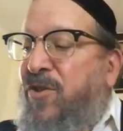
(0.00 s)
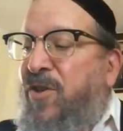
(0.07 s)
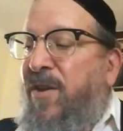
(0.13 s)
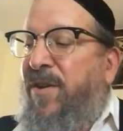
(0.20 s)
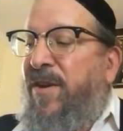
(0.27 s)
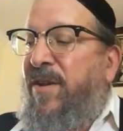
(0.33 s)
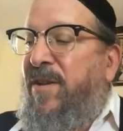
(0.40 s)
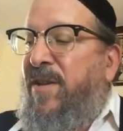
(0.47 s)

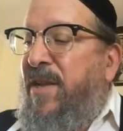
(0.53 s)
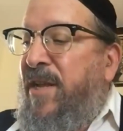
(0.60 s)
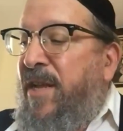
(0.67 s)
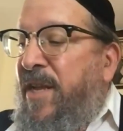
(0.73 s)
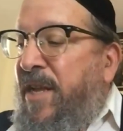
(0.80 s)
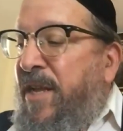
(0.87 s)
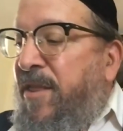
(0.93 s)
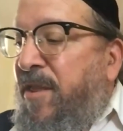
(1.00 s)
Hashanah.
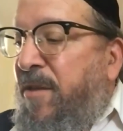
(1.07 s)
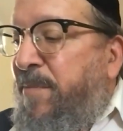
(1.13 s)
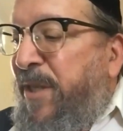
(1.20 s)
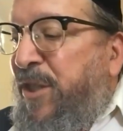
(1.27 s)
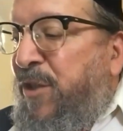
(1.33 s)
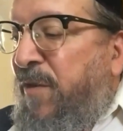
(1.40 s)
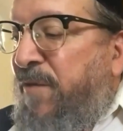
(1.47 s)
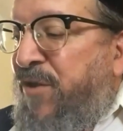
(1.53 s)
The
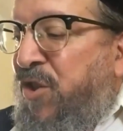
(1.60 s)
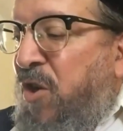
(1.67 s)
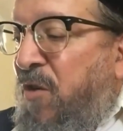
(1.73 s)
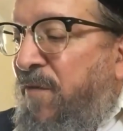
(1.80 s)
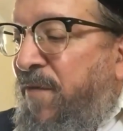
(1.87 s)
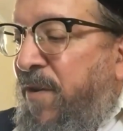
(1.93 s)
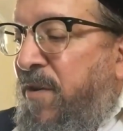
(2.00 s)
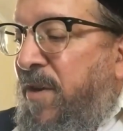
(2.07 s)
mitzvah of
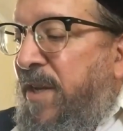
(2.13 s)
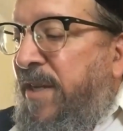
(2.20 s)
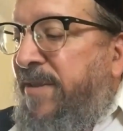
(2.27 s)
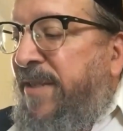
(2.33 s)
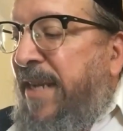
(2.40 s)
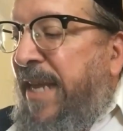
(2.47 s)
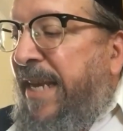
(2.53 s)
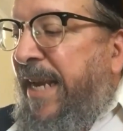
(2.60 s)
shofar
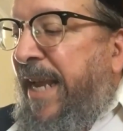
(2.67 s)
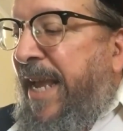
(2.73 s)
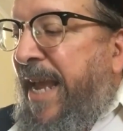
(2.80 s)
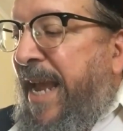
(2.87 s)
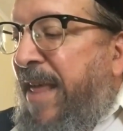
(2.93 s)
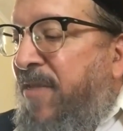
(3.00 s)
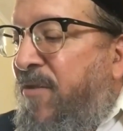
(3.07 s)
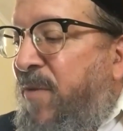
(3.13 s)
is not a
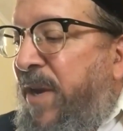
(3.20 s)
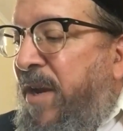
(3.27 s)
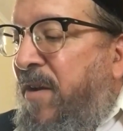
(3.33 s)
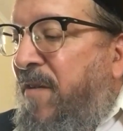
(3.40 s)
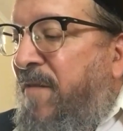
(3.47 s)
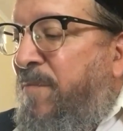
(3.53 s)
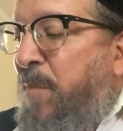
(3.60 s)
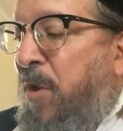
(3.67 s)
gathering
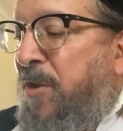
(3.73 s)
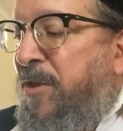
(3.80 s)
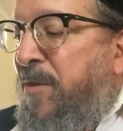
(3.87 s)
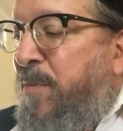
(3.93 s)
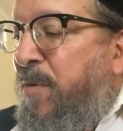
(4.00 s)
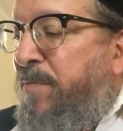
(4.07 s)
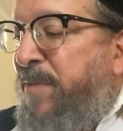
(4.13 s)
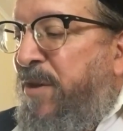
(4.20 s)
of
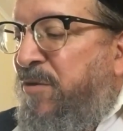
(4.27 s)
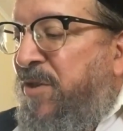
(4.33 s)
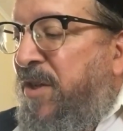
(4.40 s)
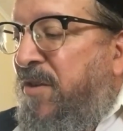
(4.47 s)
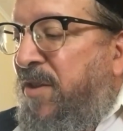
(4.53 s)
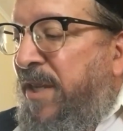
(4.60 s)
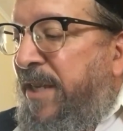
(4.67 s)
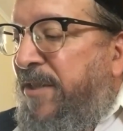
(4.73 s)
multiple
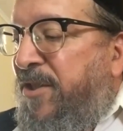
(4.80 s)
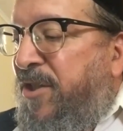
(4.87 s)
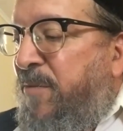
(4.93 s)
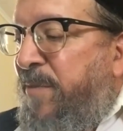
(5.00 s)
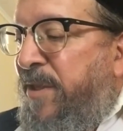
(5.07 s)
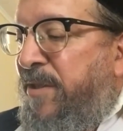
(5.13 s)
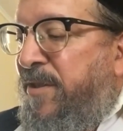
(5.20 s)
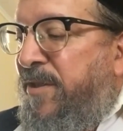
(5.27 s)
musical
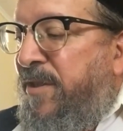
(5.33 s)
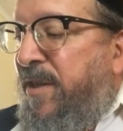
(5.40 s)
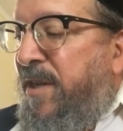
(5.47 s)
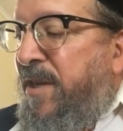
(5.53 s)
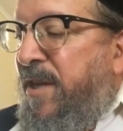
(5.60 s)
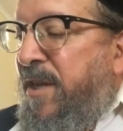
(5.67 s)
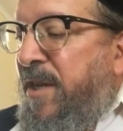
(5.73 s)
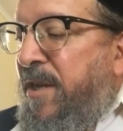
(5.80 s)
instruments,
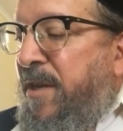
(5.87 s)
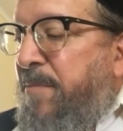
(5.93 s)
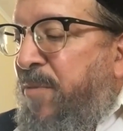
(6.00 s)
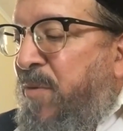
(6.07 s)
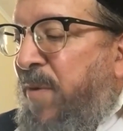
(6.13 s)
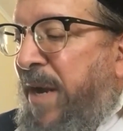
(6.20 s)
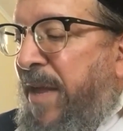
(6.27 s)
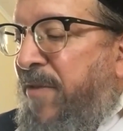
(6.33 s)

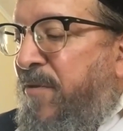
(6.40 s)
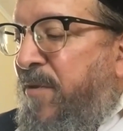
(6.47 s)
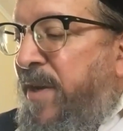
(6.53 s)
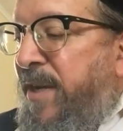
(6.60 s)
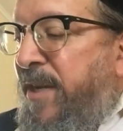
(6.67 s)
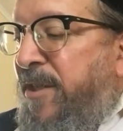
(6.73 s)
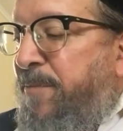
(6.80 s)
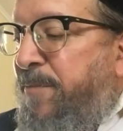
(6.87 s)
but rather
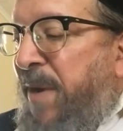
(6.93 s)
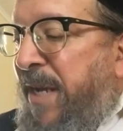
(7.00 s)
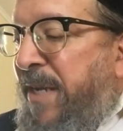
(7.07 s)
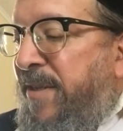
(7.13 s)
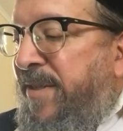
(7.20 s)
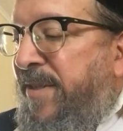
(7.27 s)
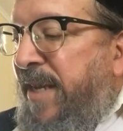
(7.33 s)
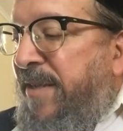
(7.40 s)
it is by
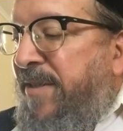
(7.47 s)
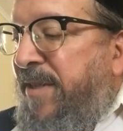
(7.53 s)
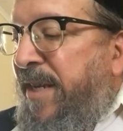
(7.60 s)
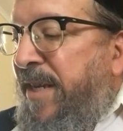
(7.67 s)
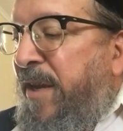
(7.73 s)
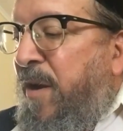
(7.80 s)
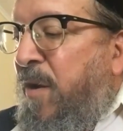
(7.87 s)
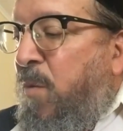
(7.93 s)

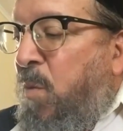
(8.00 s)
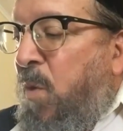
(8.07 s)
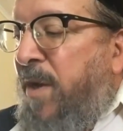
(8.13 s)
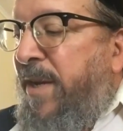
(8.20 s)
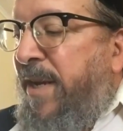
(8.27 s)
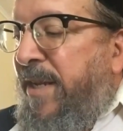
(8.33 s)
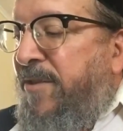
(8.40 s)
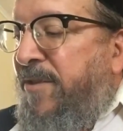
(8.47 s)
necessity
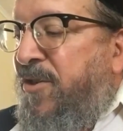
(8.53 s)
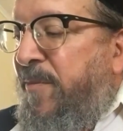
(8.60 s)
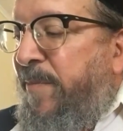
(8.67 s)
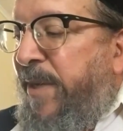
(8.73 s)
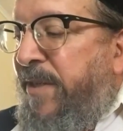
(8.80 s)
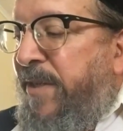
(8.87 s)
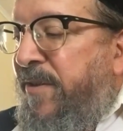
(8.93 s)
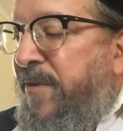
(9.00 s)
one
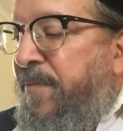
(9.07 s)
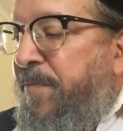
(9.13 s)
instrument.